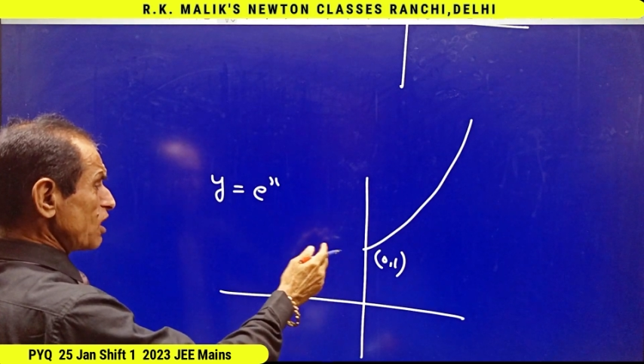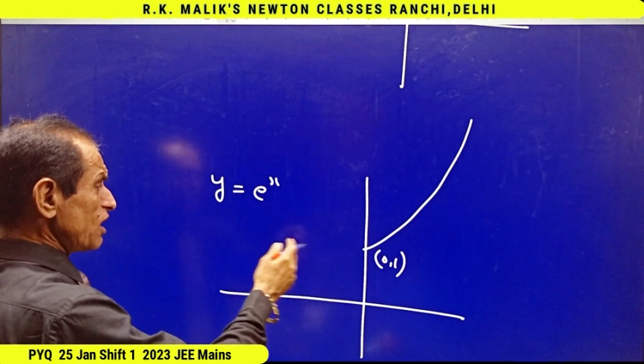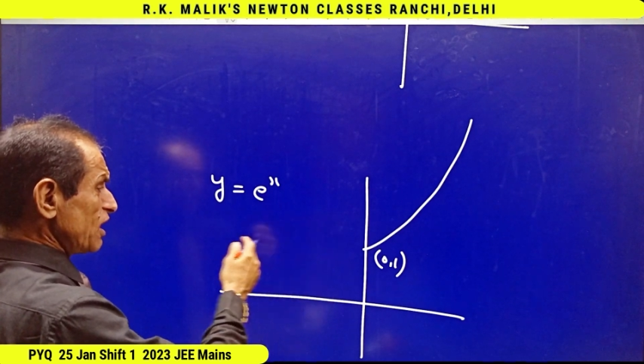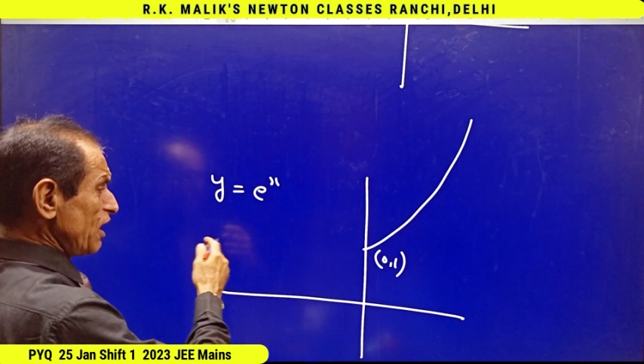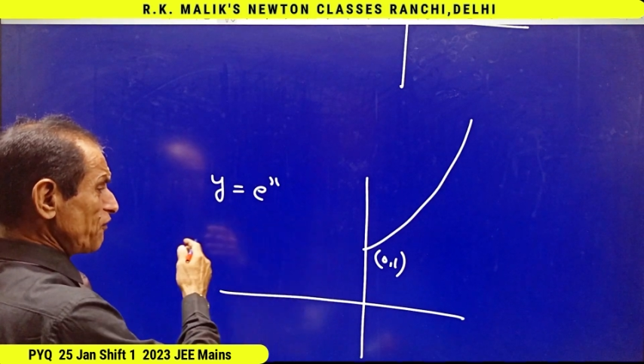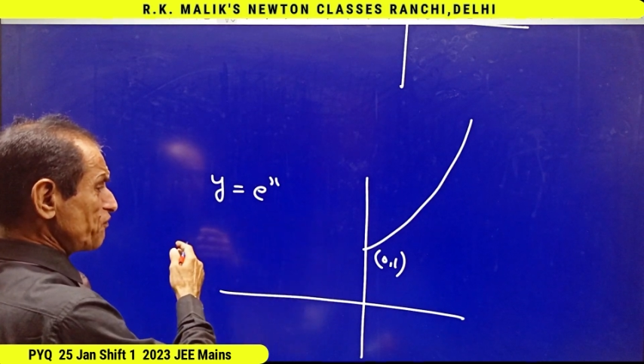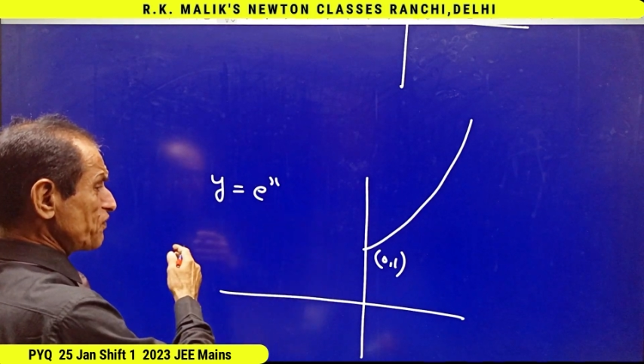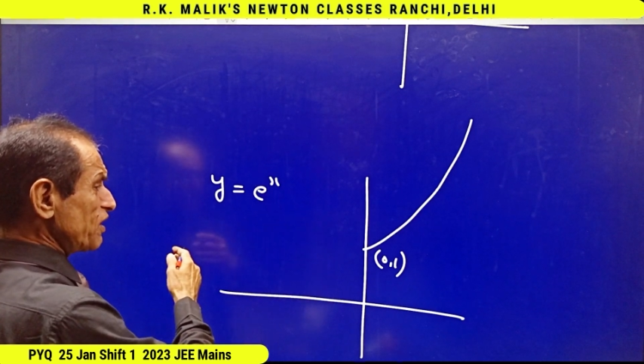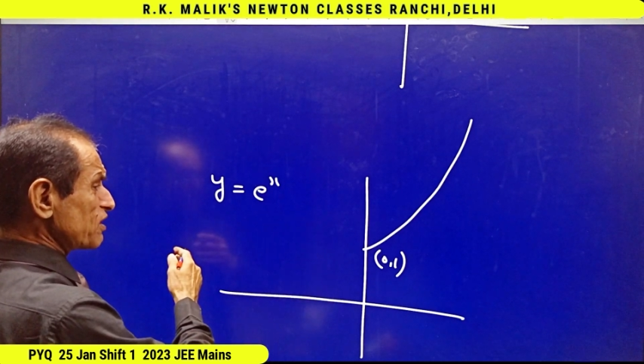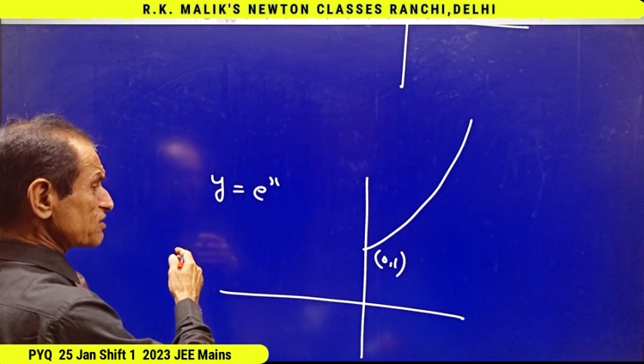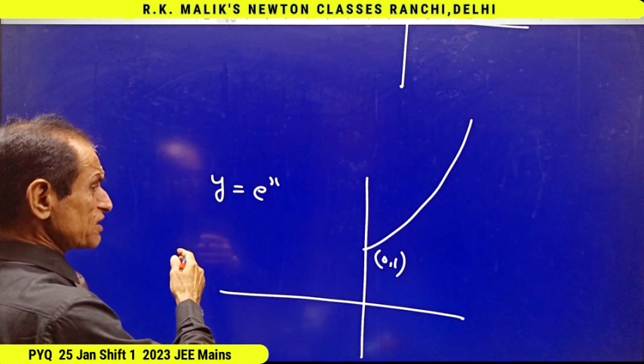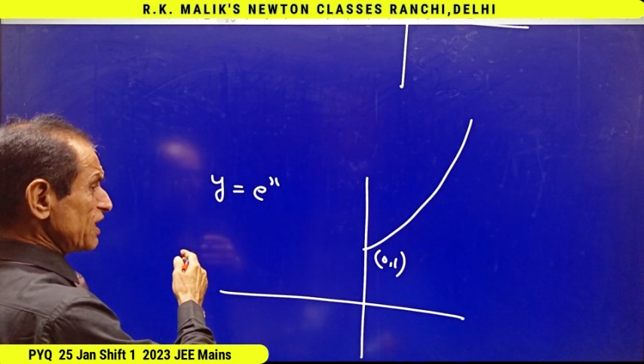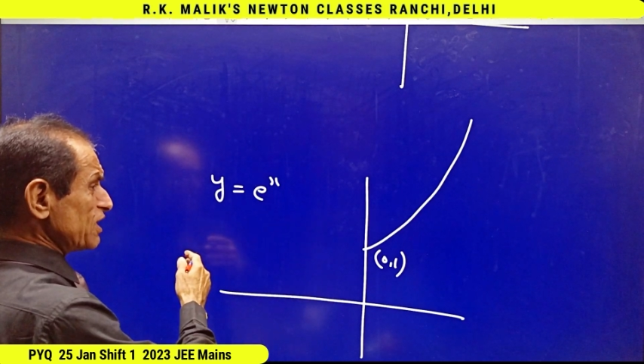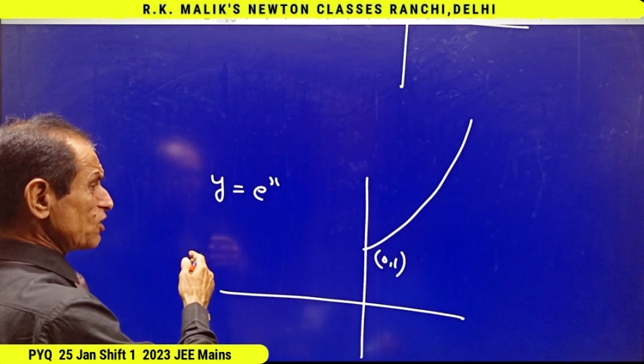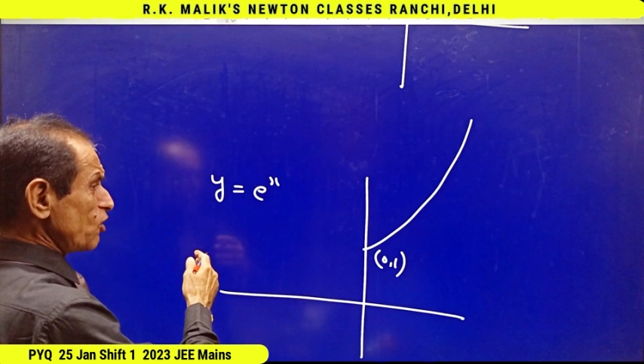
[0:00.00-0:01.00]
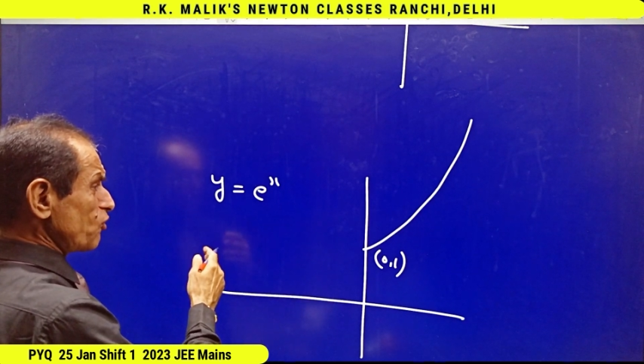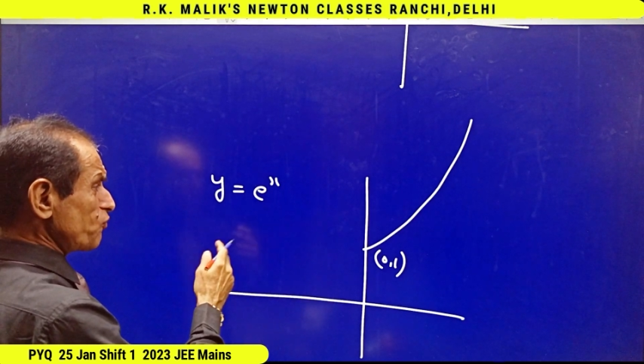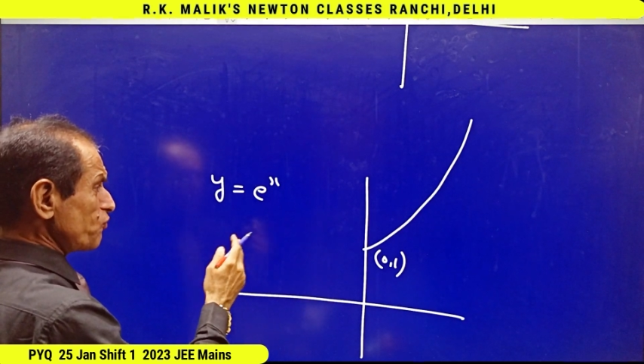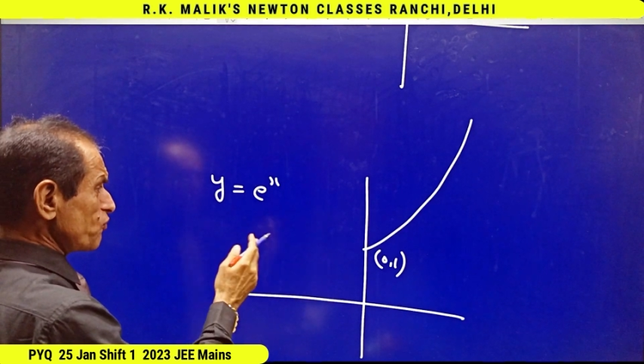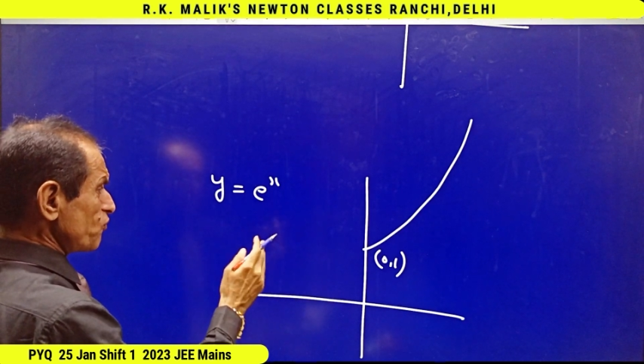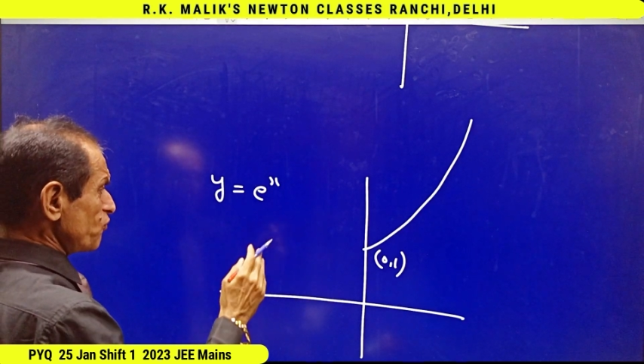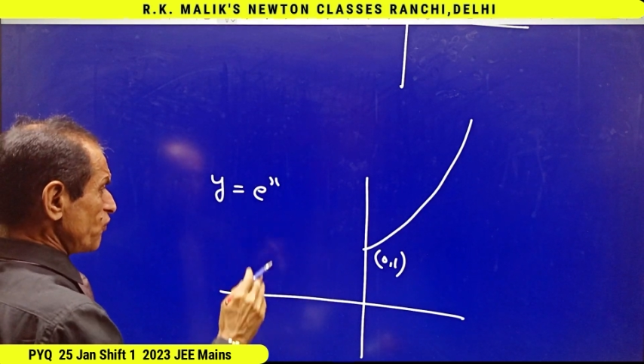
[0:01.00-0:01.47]
left hand side
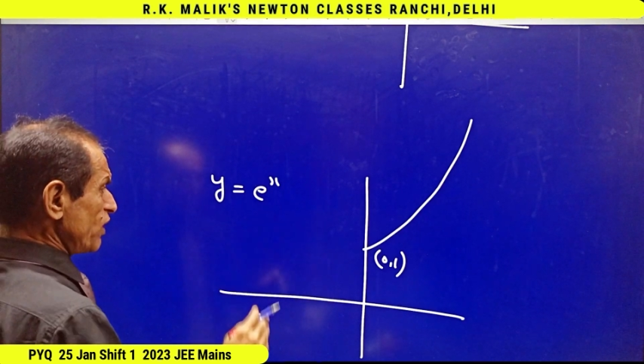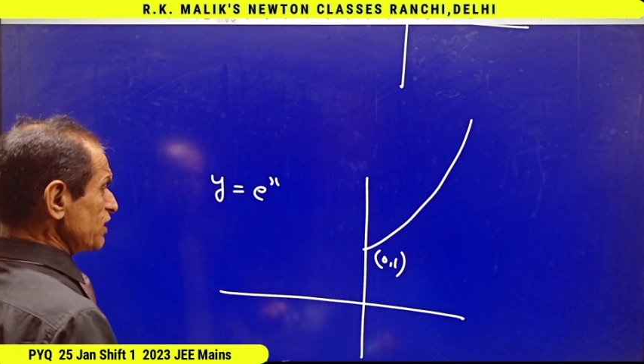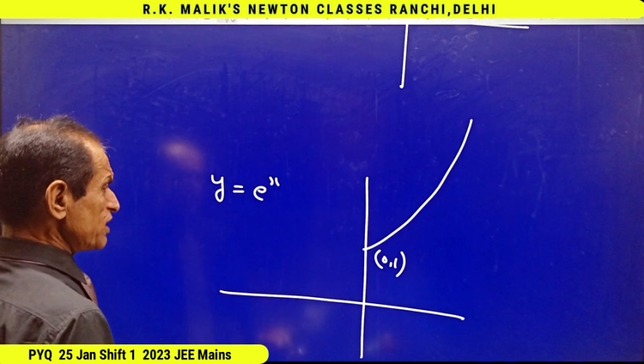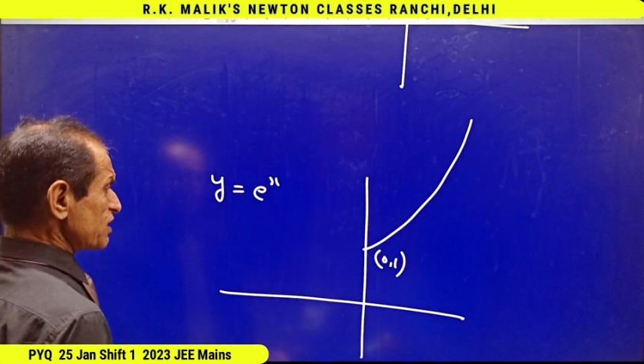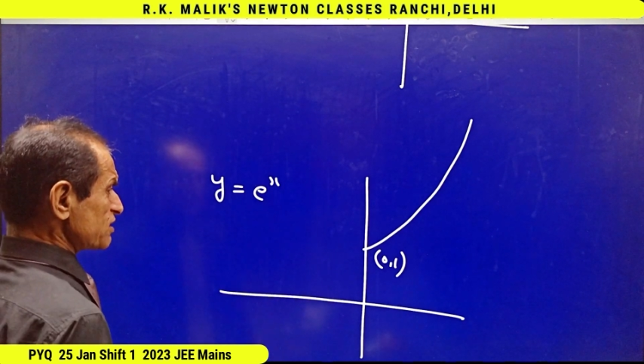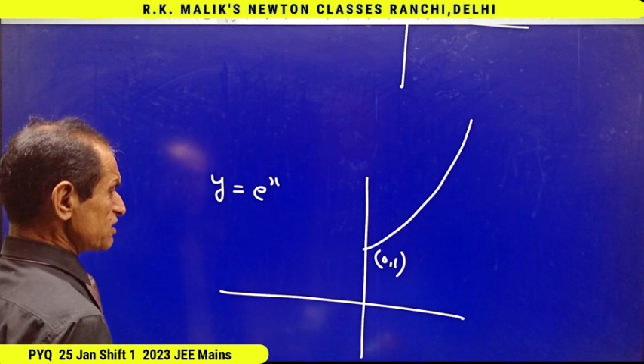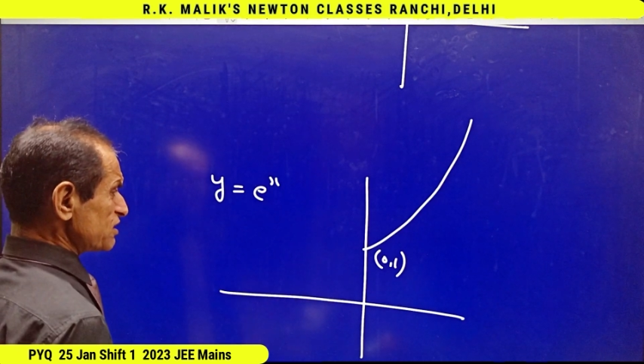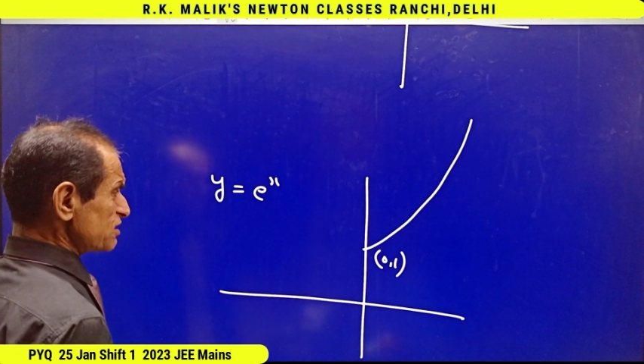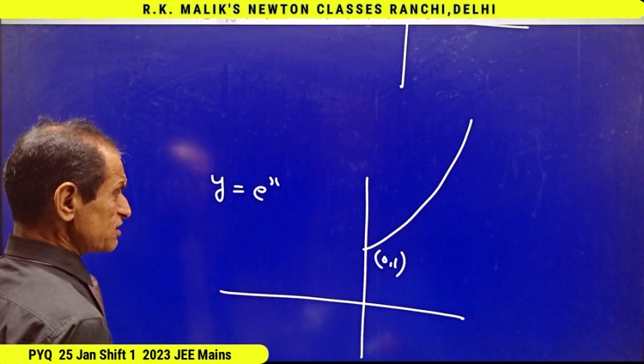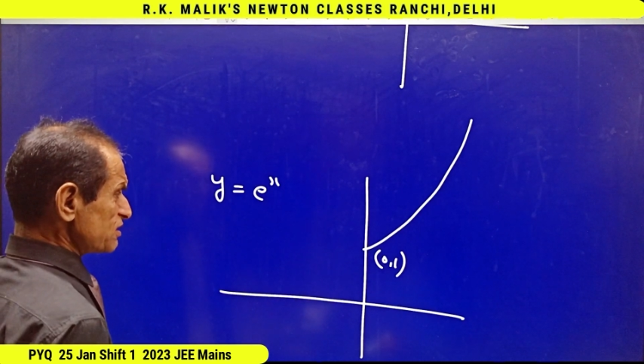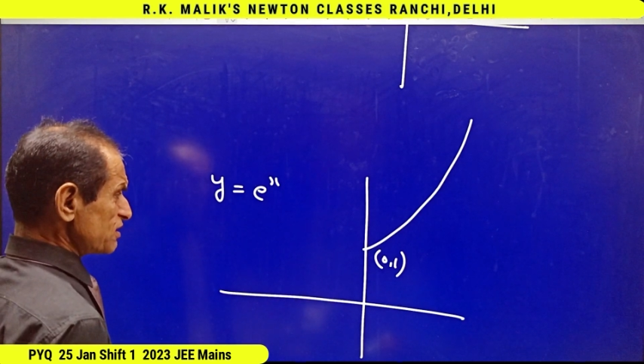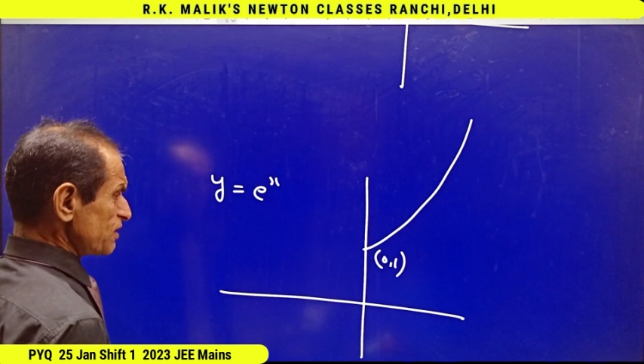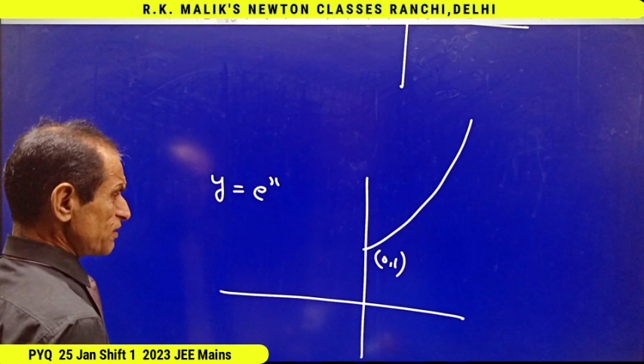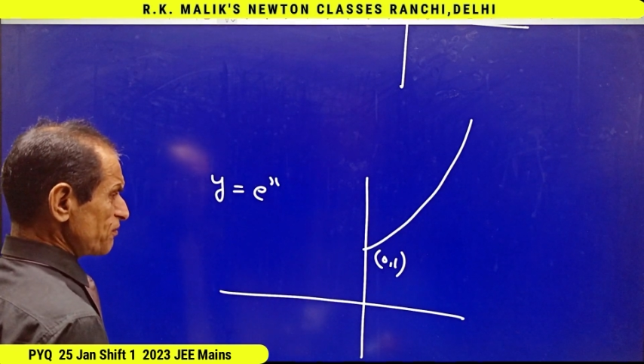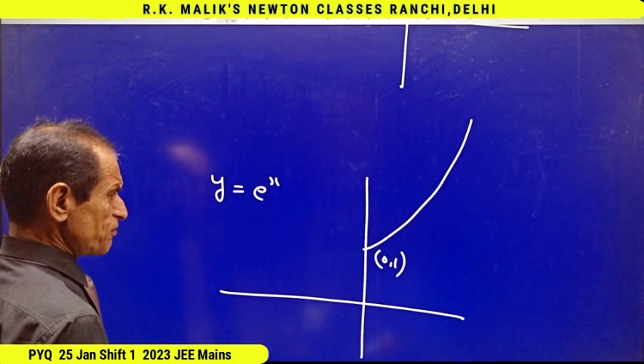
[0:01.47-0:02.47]
of y-axis